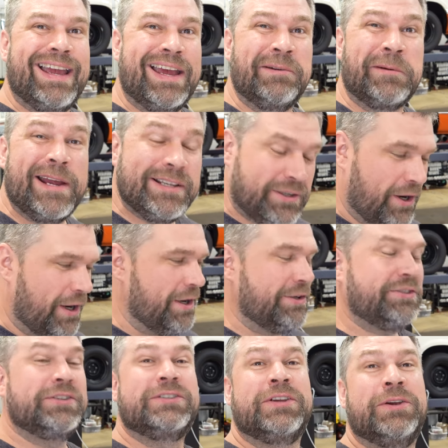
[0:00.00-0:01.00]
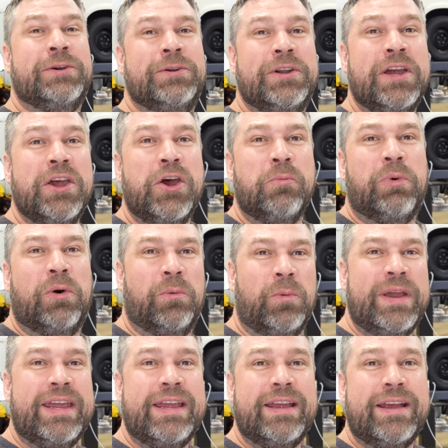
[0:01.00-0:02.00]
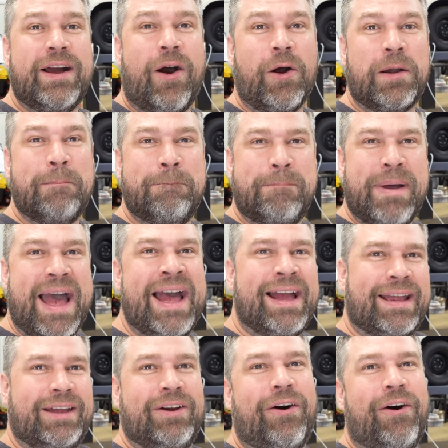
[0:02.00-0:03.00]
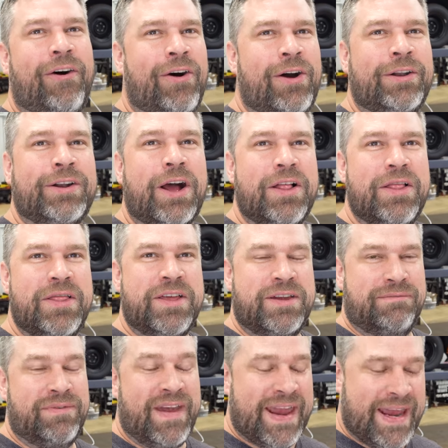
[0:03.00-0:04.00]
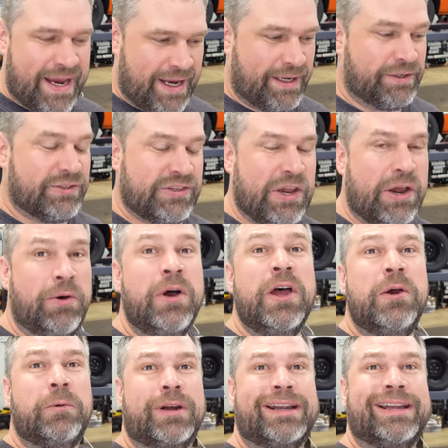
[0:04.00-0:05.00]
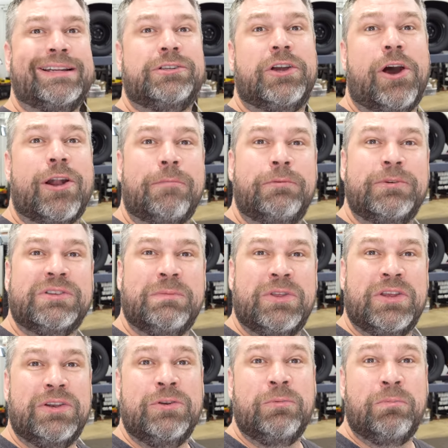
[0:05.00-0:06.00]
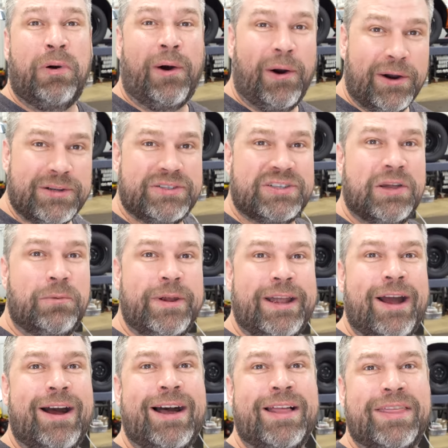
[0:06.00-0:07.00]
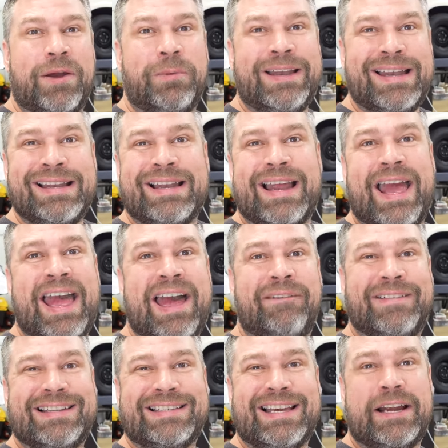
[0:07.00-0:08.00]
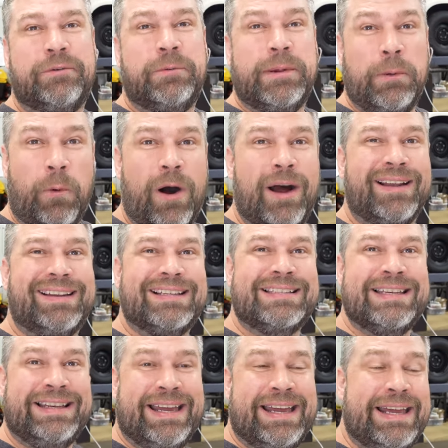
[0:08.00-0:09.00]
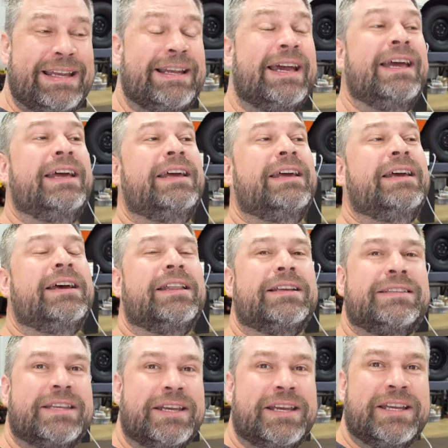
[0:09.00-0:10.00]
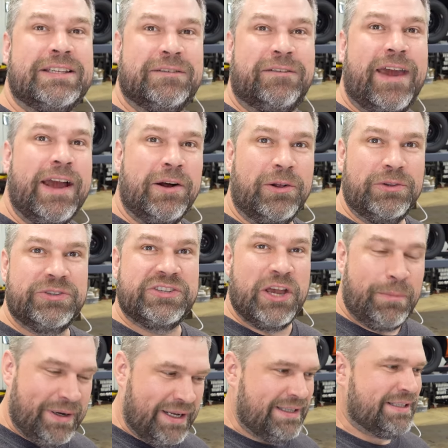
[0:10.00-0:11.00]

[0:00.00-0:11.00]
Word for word: and race cars to tune, but we are back on the van. So we're going to get you caught up with some of the new parts that we got that we didn't have decided we want because, again, this thing has failed so many